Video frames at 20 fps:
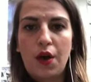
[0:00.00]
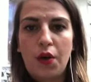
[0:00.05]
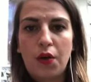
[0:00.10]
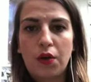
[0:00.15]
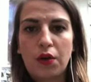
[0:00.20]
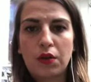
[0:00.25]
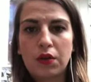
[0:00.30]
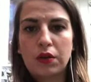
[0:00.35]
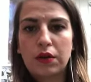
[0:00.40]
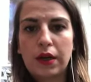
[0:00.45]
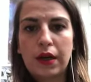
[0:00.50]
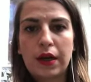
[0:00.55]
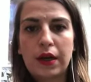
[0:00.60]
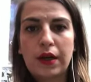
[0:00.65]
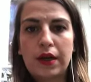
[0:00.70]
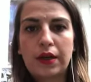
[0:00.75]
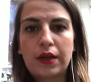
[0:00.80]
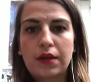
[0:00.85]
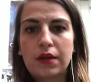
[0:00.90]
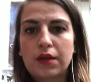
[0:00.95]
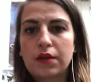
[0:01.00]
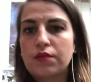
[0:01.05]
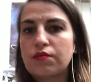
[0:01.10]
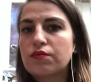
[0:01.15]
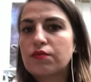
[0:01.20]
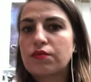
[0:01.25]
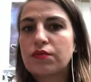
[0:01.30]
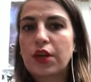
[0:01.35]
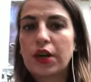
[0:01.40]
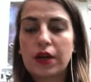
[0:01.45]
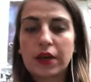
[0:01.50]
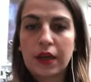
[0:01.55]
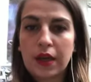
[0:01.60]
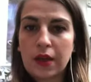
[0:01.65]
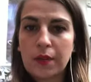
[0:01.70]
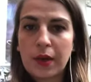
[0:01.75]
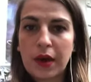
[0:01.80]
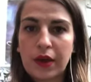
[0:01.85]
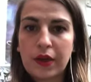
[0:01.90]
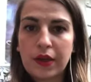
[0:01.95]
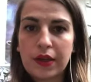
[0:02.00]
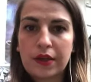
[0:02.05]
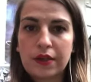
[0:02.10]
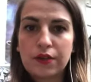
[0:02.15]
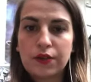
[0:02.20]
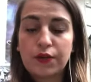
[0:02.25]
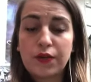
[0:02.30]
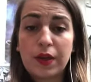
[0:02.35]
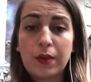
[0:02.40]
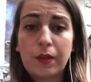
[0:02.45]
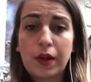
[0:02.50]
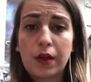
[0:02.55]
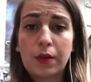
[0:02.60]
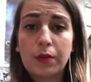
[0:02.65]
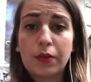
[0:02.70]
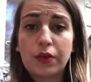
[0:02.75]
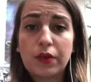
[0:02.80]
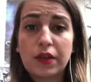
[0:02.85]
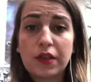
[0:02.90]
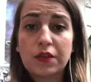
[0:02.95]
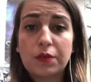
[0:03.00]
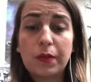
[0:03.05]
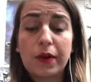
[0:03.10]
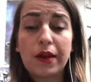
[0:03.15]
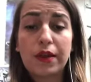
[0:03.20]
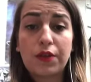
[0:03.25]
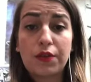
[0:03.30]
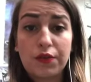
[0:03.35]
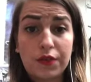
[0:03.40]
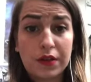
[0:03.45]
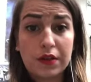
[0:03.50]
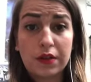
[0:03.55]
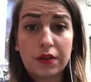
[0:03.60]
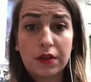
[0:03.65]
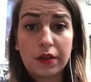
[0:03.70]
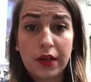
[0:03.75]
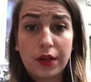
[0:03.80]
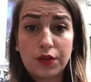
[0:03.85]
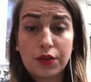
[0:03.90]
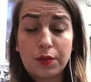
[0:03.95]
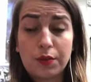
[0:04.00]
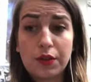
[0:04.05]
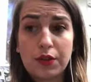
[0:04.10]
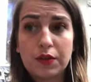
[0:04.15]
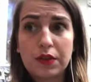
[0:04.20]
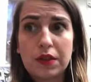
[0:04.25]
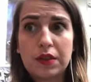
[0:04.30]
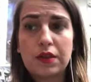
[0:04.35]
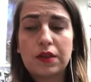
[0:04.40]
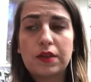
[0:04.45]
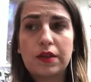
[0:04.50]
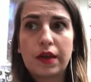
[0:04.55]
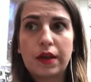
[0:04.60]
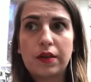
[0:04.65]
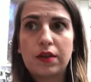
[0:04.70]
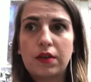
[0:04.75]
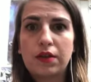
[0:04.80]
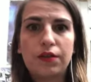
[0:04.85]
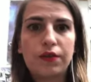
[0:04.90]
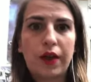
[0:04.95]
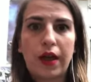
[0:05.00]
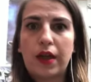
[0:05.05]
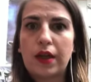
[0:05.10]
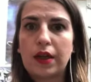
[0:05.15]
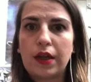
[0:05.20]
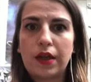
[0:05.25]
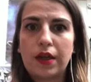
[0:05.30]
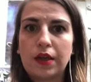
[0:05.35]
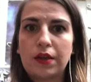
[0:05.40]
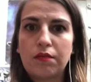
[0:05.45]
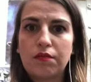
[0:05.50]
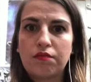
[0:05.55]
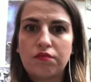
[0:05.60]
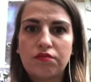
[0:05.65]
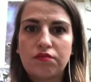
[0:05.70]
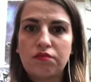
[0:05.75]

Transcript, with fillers: or uh, talking about his female employees by their physical attributes instead of any,